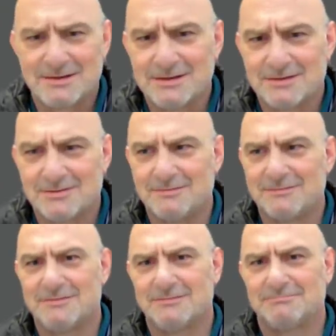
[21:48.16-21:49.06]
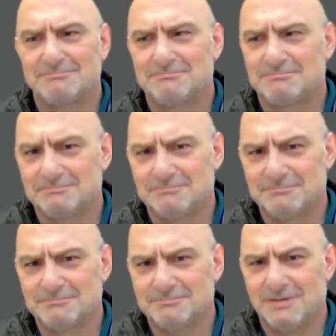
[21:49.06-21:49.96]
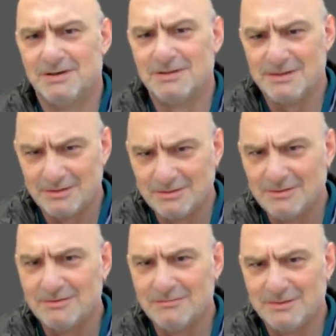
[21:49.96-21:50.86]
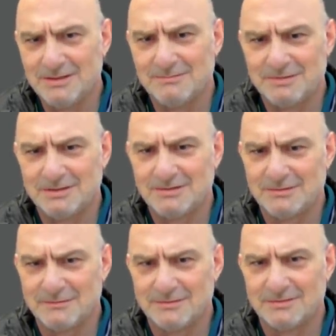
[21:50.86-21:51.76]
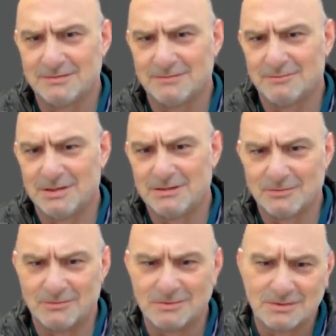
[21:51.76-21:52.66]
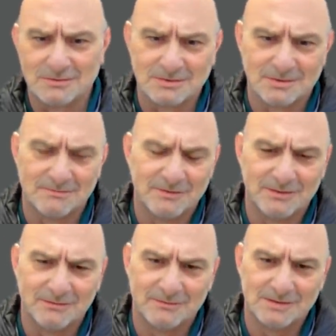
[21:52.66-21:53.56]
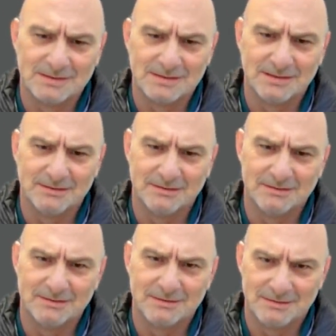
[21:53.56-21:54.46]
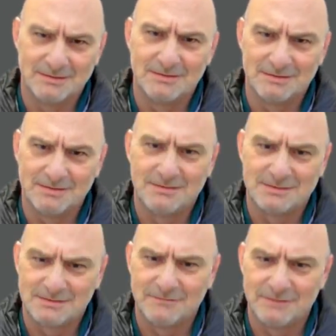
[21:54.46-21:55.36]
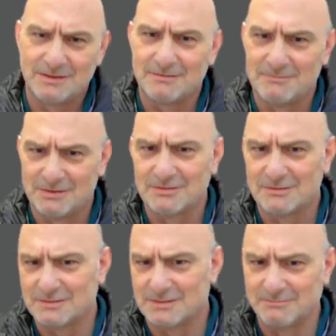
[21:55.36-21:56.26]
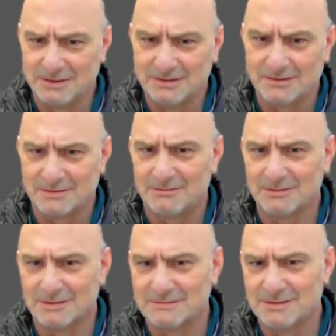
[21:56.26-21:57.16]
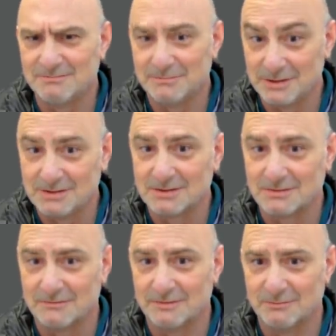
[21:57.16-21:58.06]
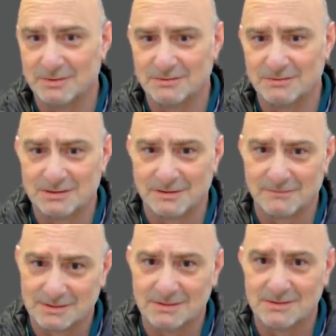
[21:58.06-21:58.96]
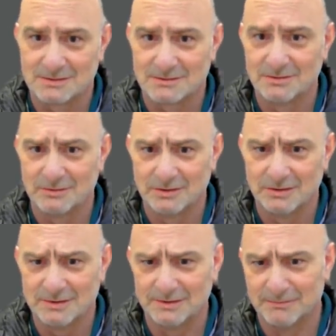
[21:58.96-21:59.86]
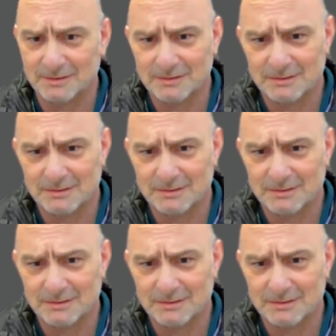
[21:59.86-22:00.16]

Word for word: Strikecroft are known to be a bit of a wild horse or something on the sea. It's a fair amount of jumping around. I've seen pictures of them, which looks like the sea is trying to eat them.